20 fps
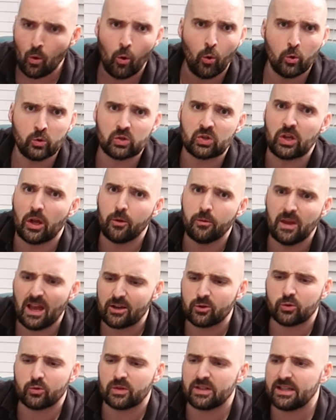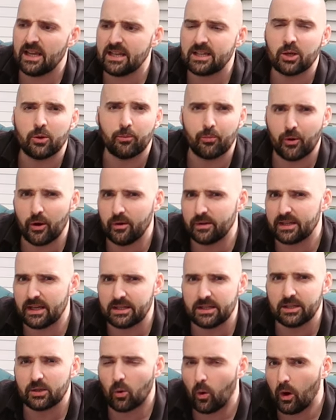also, the actual setup
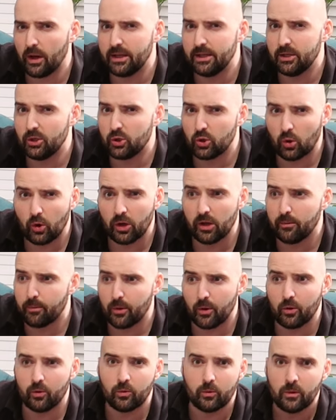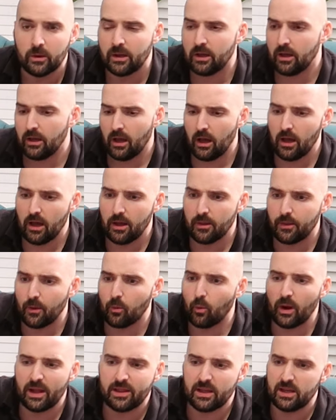process is quite enjoyable. Uh,
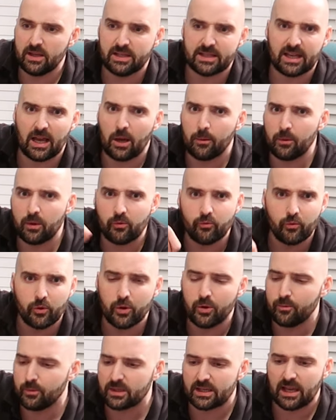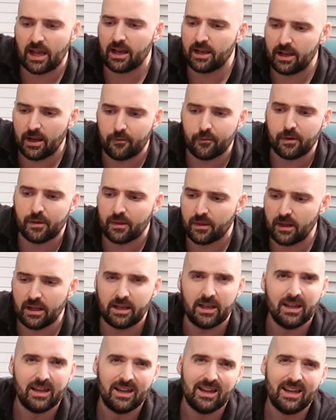the way that you set up the room, scale, and
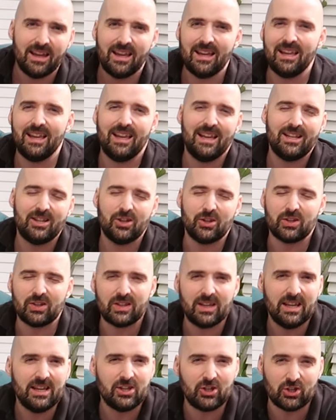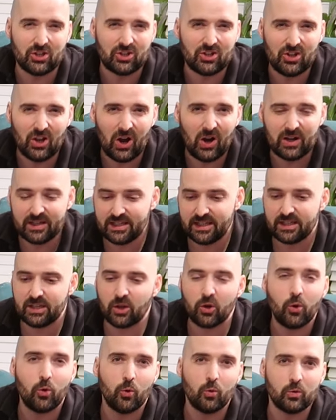everything. It, it just it's just nice. It's
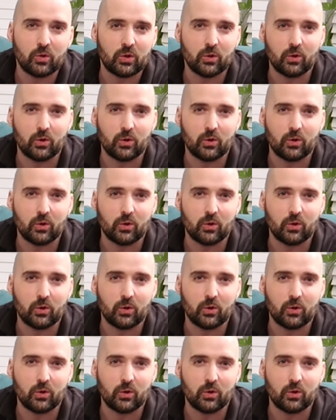a cool